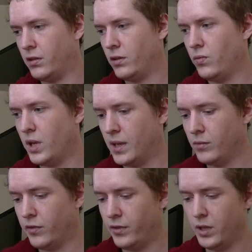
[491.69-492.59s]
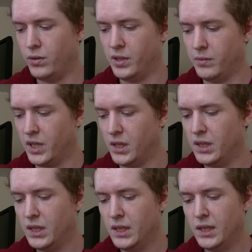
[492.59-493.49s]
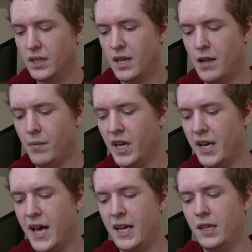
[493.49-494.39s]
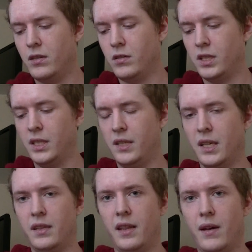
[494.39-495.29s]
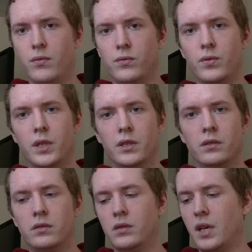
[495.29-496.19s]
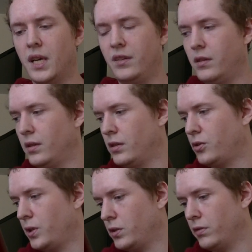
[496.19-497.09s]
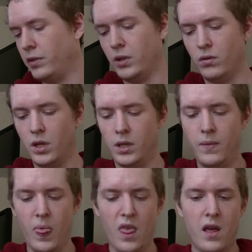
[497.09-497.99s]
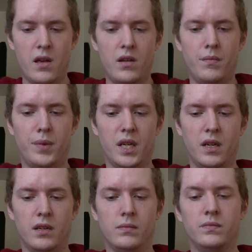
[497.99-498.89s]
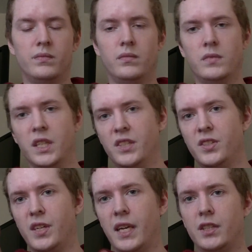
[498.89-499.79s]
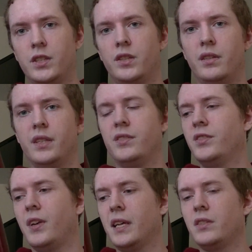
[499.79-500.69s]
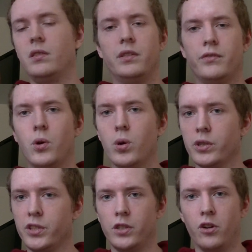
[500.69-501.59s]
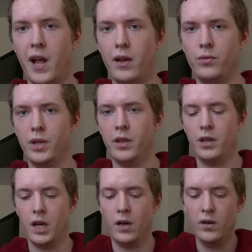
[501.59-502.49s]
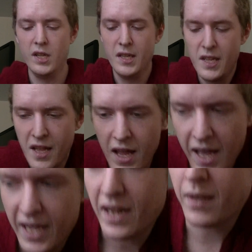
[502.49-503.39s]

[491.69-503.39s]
on the one I'm reviewing, but I might add in on it that one I did a quick review on. But this is excellent for horsing around with, you know. And